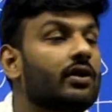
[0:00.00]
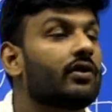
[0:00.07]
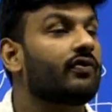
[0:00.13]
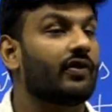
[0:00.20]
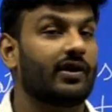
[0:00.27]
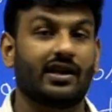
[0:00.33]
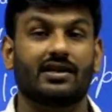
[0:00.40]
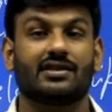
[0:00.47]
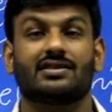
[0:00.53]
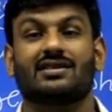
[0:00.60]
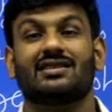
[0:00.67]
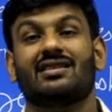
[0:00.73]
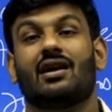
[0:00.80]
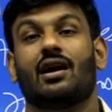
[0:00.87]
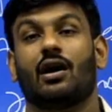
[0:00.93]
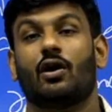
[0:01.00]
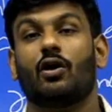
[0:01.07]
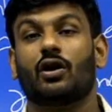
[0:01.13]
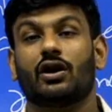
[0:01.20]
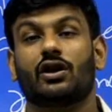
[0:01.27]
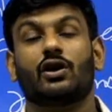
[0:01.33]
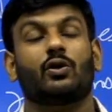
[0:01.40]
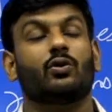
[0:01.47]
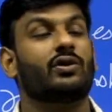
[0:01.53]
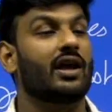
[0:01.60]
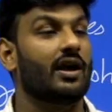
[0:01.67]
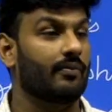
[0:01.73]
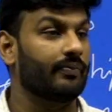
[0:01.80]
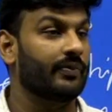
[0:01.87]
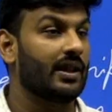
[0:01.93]
of finance allocated to
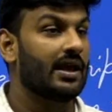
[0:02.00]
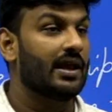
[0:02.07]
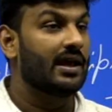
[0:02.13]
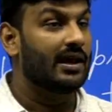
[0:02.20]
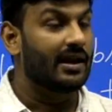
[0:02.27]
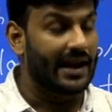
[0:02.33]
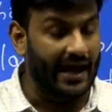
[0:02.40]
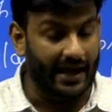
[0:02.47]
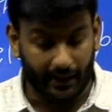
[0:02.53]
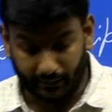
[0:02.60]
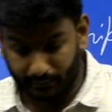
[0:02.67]
them. Like